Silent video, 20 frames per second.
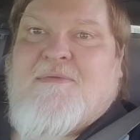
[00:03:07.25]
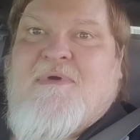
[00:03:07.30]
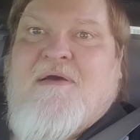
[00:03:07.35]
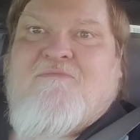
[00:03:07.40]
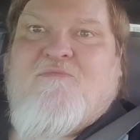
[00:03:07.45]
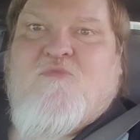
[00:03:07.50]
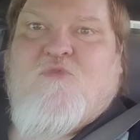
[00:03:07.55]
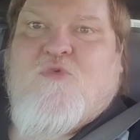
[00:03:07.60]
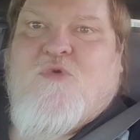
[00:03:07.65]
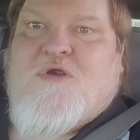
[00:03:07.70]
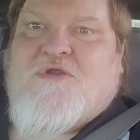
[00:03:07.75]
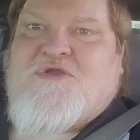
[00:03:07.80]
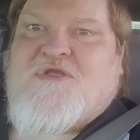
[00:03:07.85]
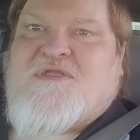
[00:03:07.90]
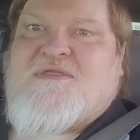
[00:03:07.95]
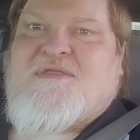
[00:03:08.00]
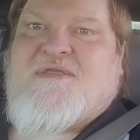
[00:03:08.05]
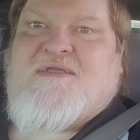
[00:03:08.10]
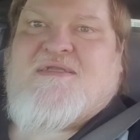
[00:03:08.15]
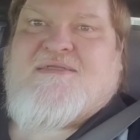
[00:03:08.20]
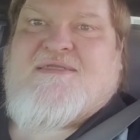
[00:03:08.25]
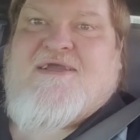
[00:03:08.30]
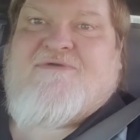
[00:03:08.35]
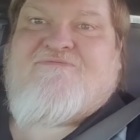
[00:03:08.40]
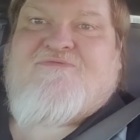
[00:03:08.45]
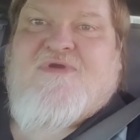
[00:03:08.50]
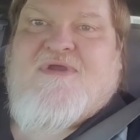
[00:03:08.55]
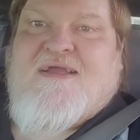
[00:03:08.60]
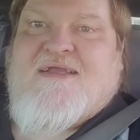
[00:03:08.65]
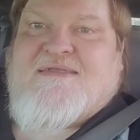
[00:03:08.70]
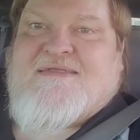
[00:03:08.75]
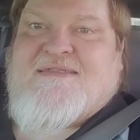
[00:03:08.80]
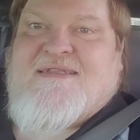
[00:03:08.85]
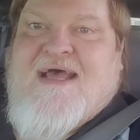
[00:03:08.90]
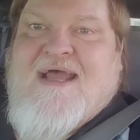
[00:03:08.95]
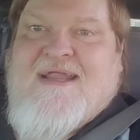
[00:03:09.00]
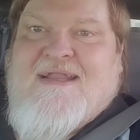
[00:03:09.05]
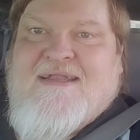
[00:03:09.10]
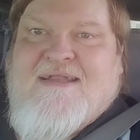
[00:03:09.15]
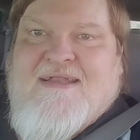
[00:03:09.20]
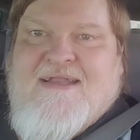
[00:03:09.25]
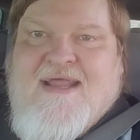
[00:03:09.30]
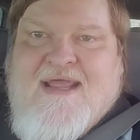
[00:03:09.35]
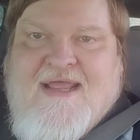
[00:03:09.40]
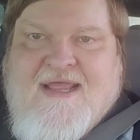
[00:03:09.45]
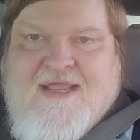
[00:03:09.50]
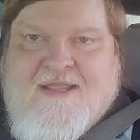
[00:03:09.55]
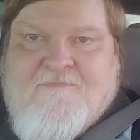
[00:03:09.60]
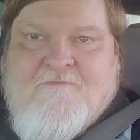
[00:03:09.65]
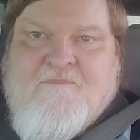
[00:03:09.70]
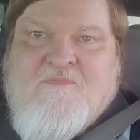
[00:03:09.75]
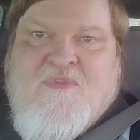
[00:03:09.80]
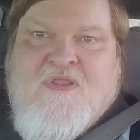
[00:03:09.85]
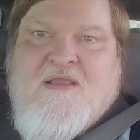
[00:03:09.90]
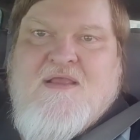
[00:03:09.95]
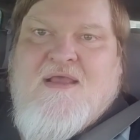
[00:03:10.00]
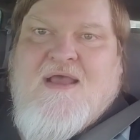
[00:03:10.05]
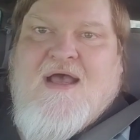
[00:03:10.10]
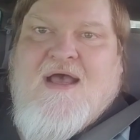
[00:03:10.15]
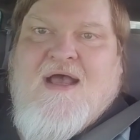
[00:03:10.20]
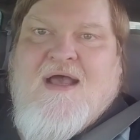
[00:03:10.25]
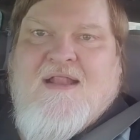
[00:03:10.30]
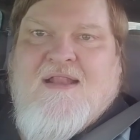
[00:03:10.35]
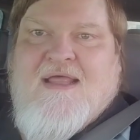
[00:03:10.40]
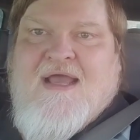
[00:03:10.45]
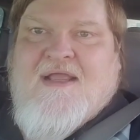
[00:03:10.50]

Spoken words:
of them were just as different as night and day. I'm